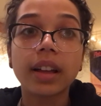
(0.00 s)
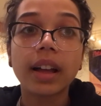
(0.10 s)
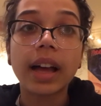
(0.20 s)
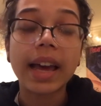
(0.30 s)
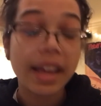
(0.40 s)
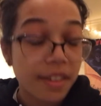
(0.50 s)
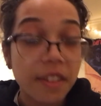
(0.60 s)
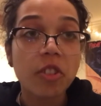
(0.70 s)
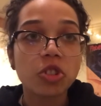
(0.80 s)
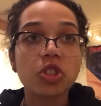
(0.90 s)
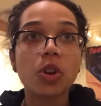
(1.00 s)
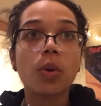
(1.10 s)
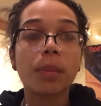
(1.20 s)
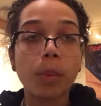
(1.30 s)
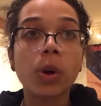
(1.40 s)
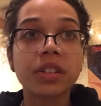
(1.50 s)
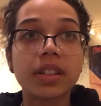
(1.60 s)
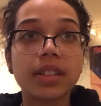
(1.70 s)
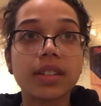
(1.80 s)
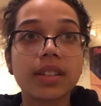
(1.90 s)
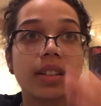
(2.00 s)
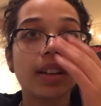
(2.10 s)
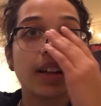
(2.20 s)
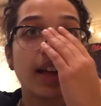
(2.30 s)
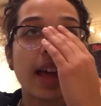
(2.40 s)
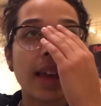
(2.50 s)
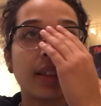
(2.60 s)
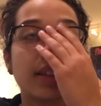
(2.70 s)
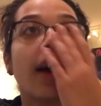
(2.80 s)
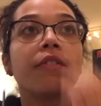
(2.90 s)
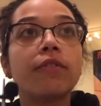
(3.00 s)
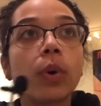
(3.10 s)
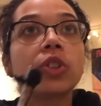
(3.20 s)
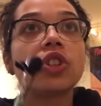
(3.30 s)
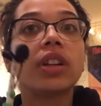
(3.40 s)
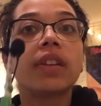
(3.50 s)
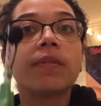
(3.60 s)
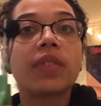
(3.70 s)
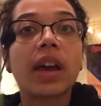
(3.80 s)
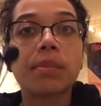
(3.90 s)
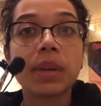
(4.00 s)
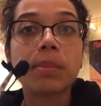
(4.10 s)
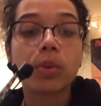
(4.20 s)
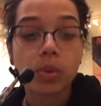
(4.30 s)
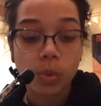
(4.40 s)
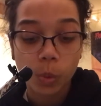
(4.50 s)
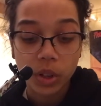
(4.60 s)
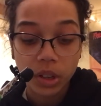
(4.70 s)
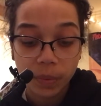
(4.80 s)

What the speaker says: And I think that's so important, and it's unfortunate that people will